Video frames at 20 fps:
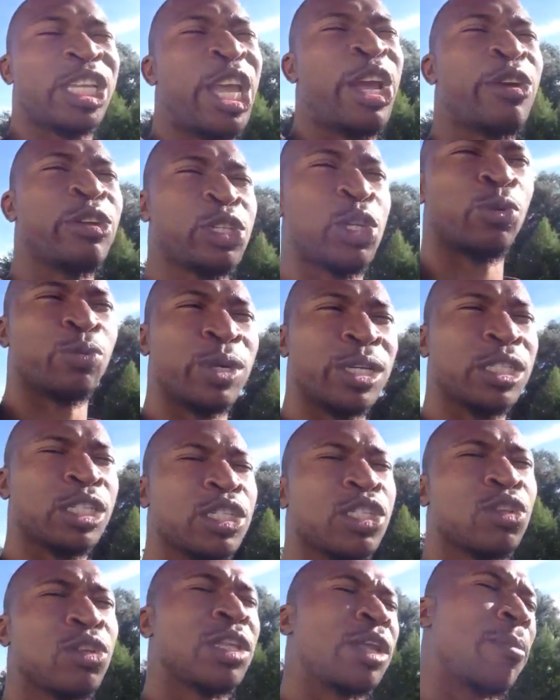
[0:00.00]

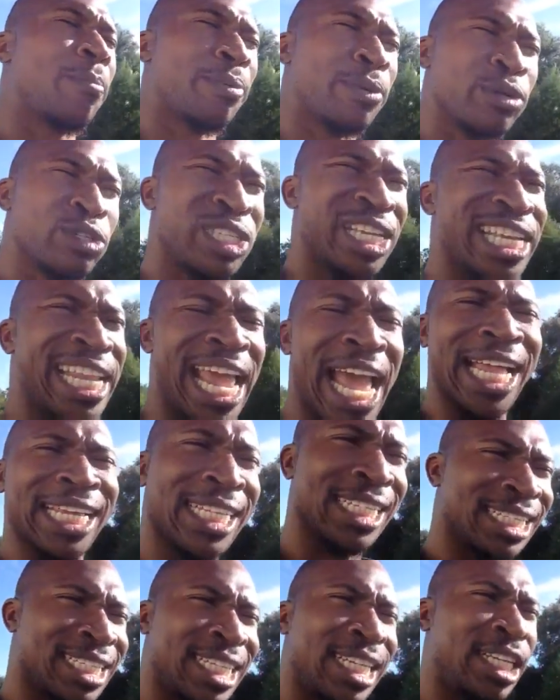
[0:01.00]
characteristics or their
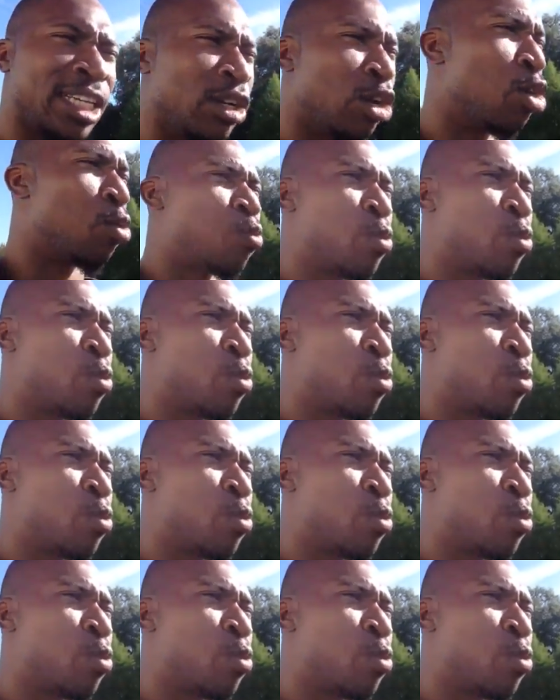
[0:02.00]
personality or